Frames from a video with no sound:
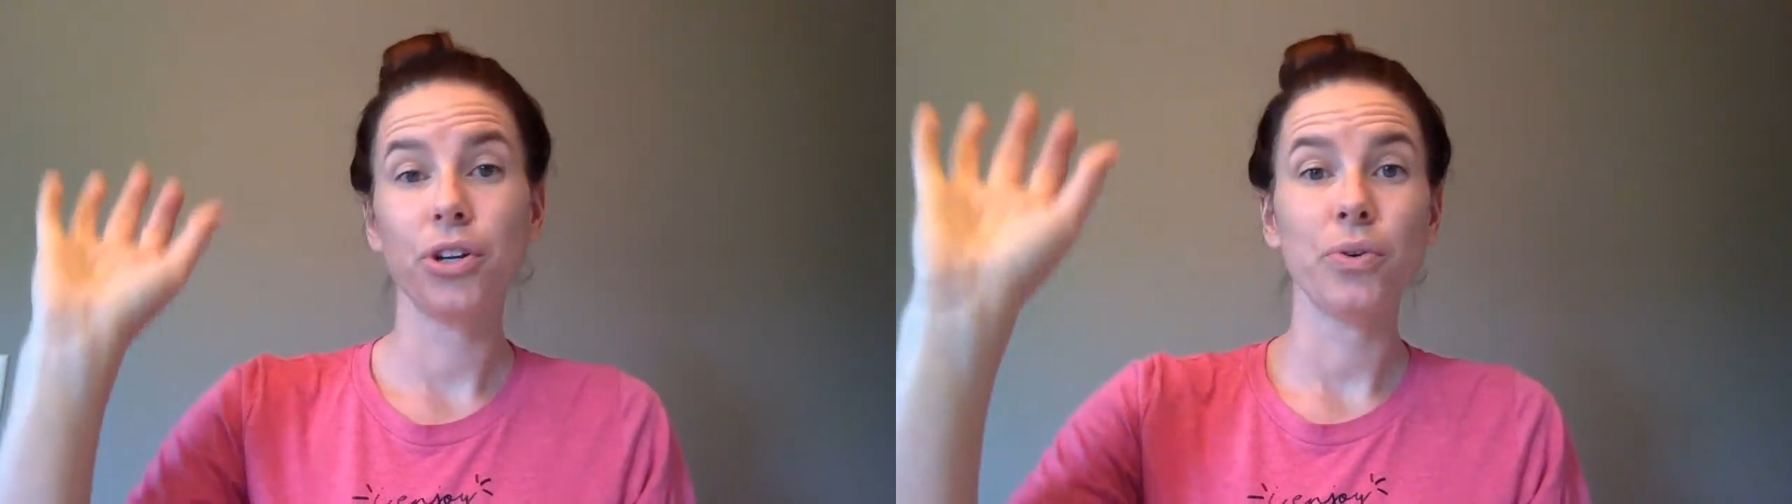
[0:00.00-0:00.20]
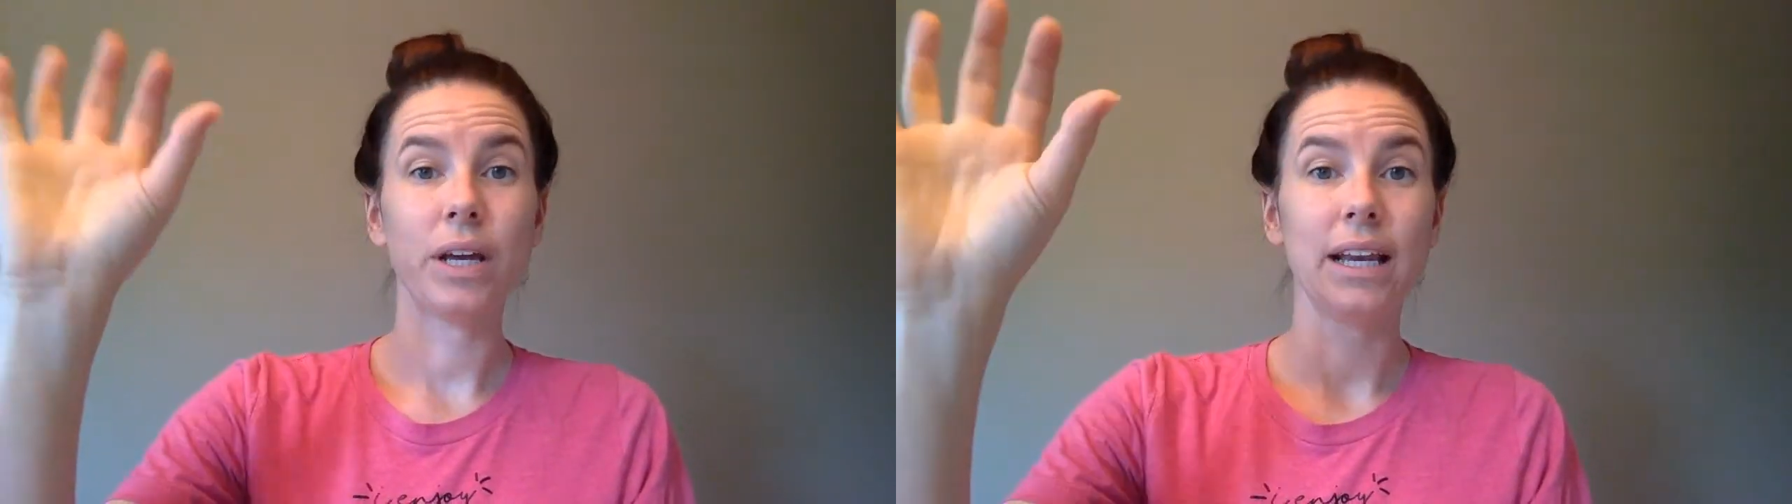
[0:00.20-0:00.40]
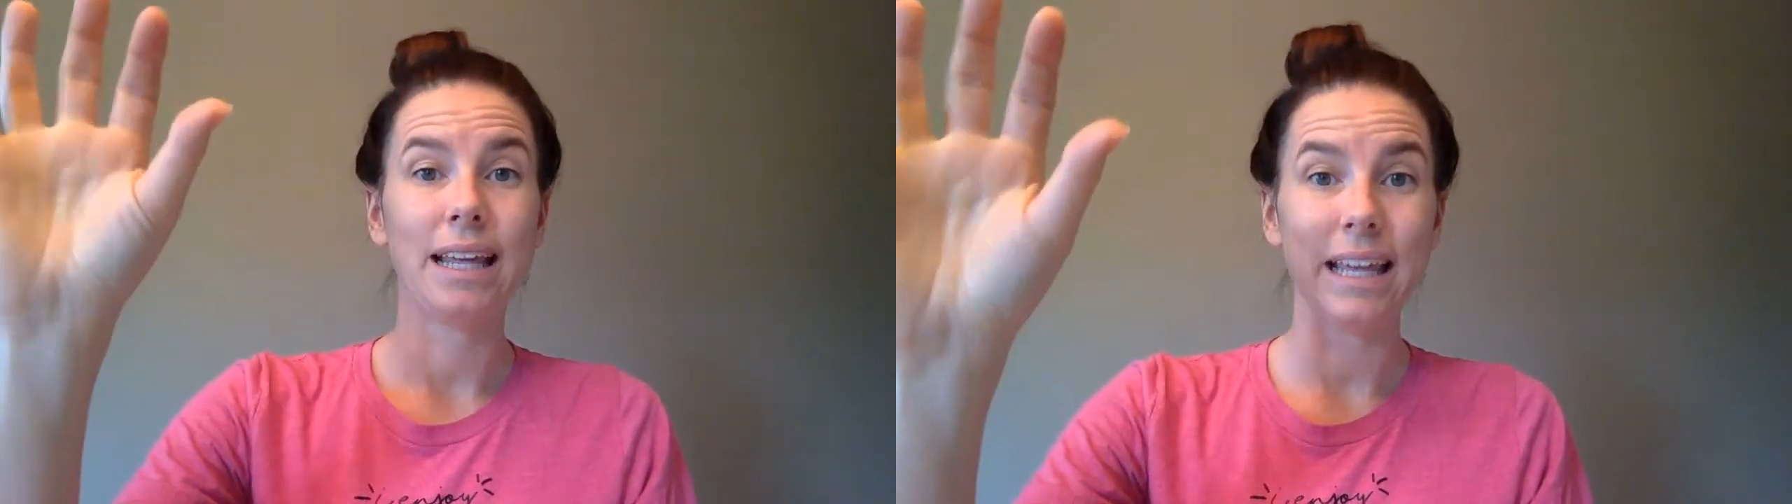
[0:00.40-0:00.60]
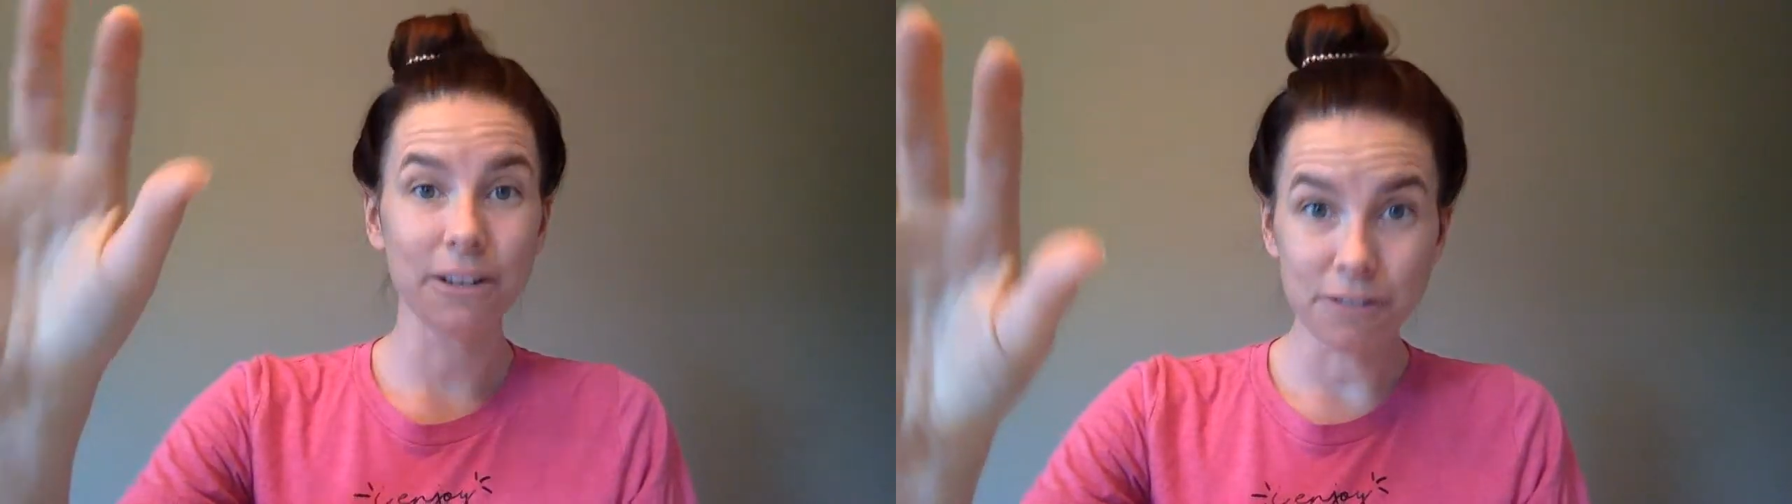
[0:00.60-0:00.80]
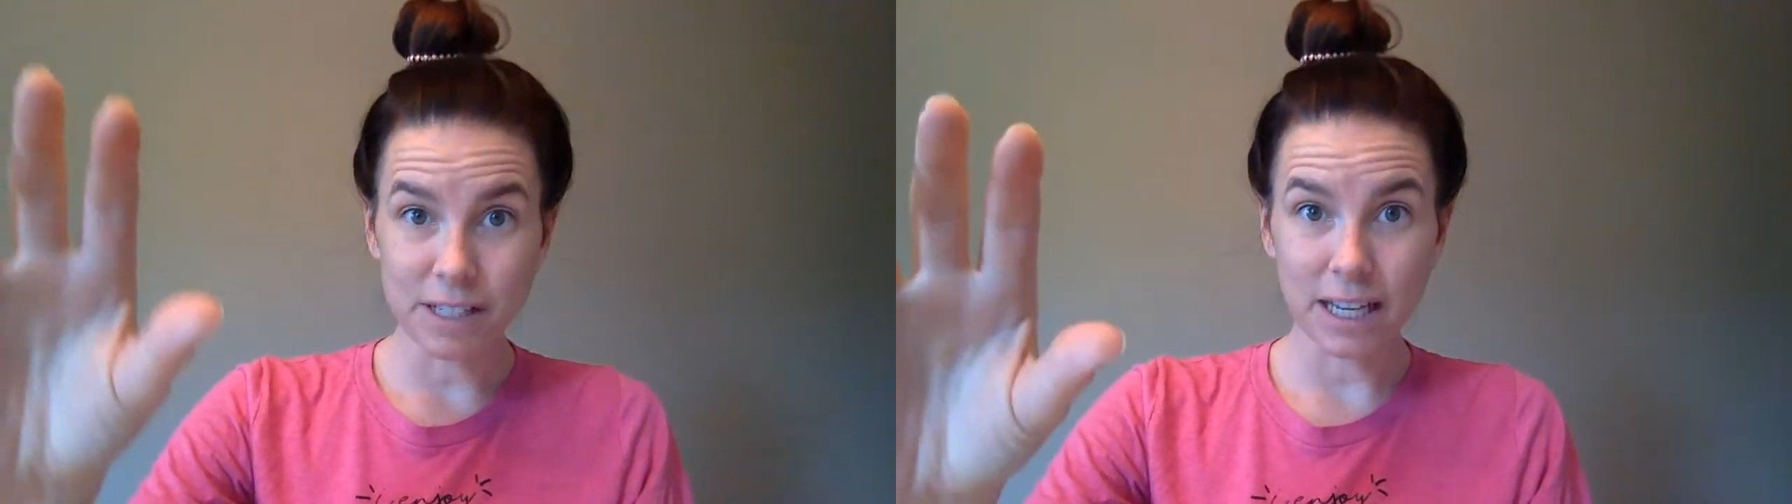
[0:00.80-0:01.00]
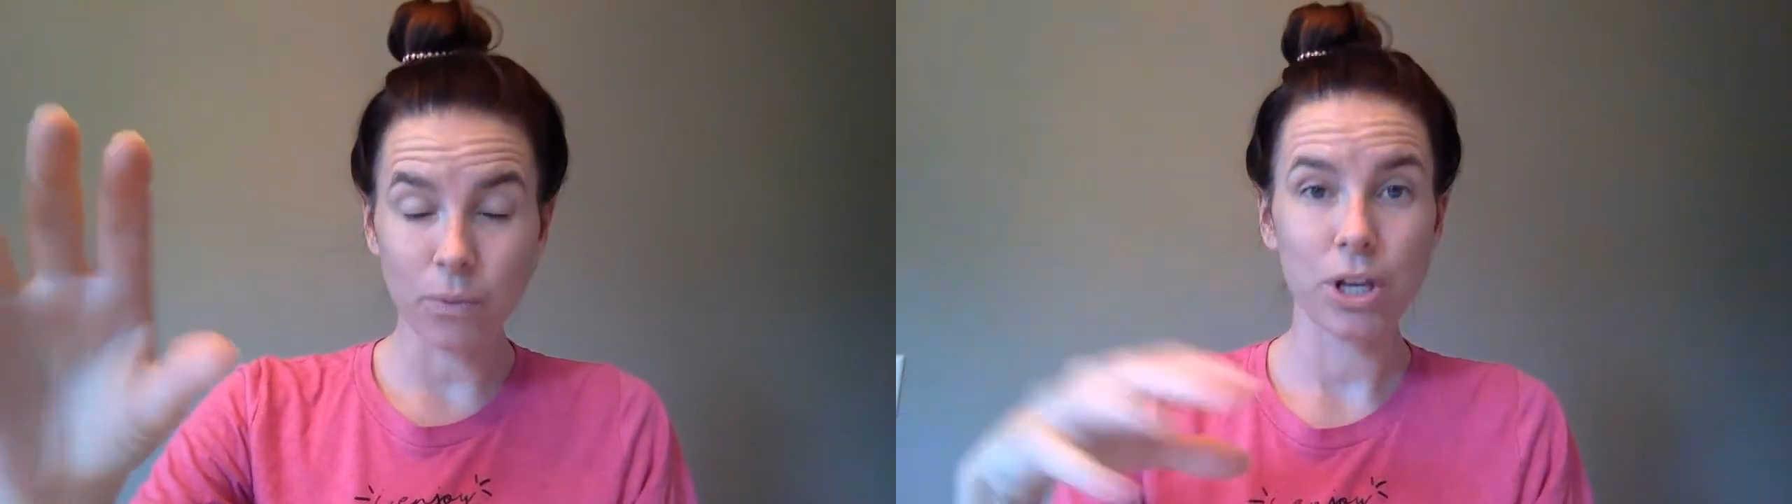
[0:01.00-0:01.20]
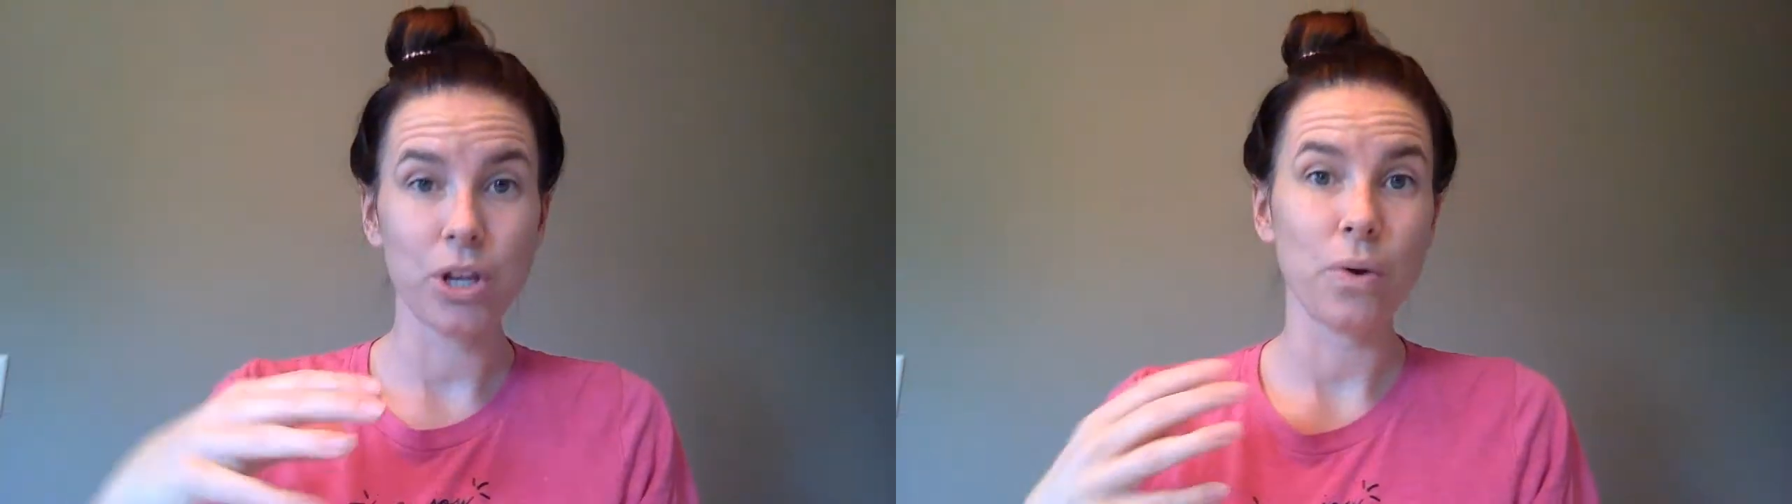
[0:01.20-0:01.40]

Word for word: you can gift it when